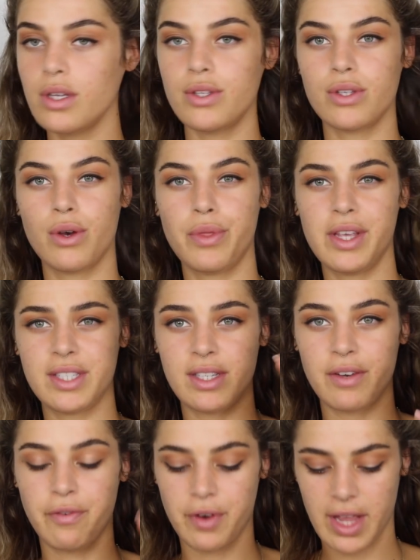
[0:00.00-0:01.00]
So this is
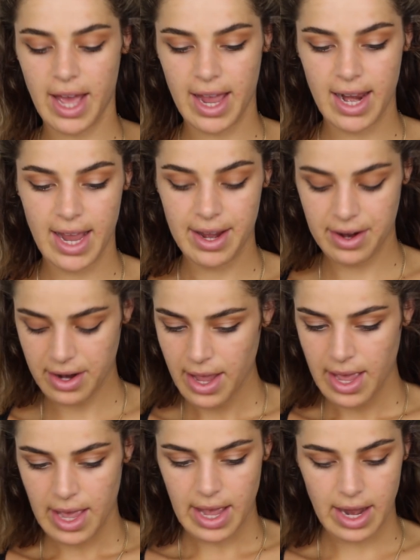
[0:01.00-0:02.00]
it for the eyeliner
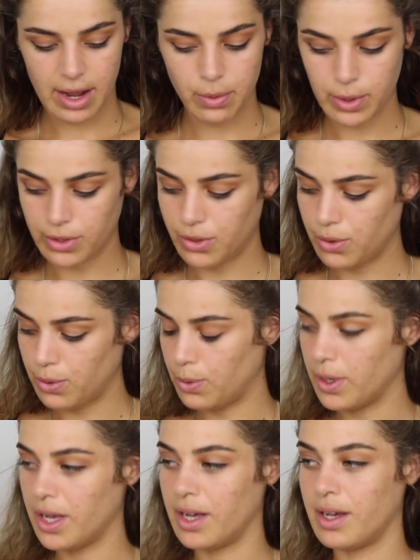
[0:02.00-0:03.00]
and I want
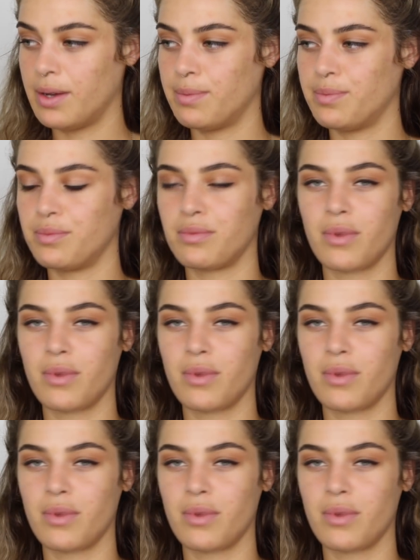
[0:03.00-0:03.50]
to um,